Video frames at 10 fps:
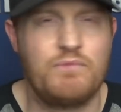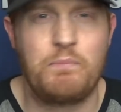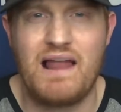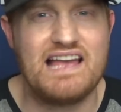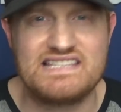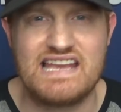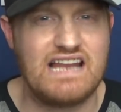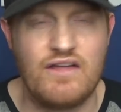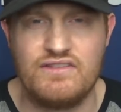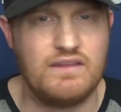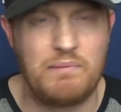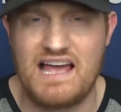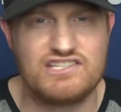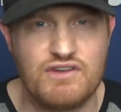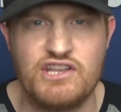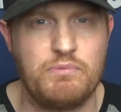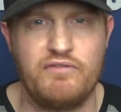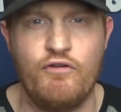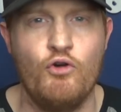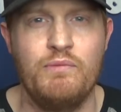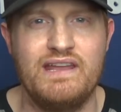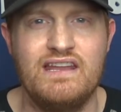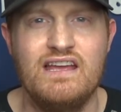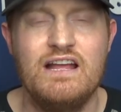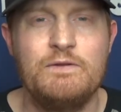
underperforming.